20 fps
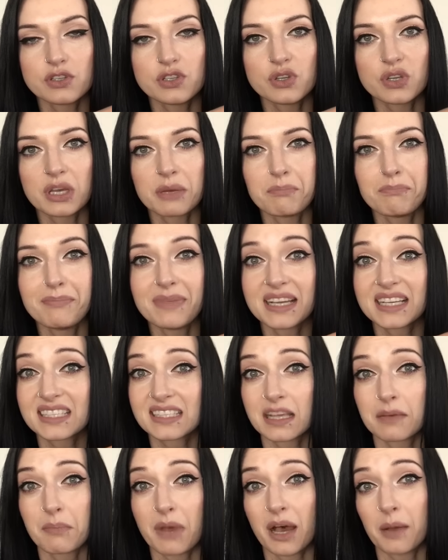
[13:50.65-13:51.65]
you can mix
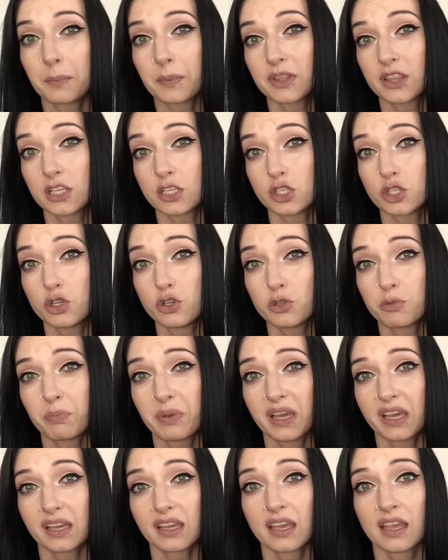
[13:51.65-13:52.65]
them up with the
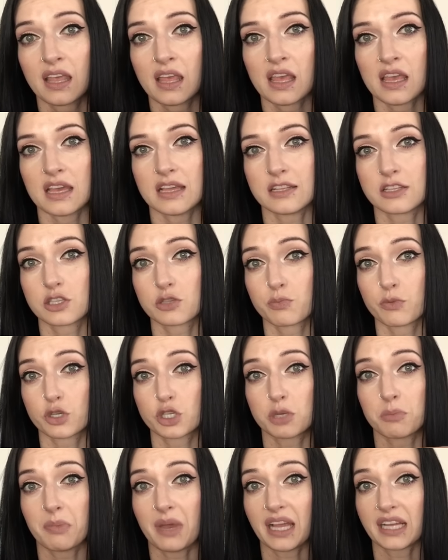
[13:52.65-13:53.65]
toothpick and smush
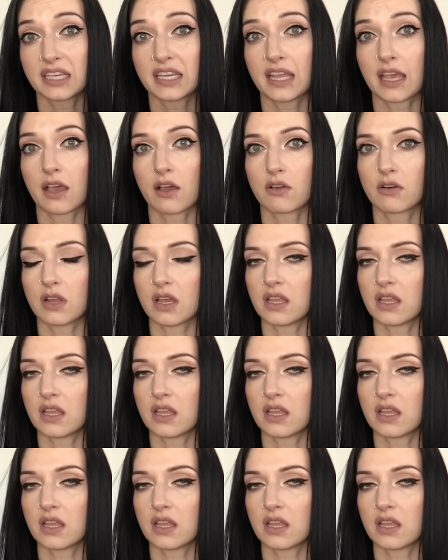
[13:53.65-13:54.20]
them back down,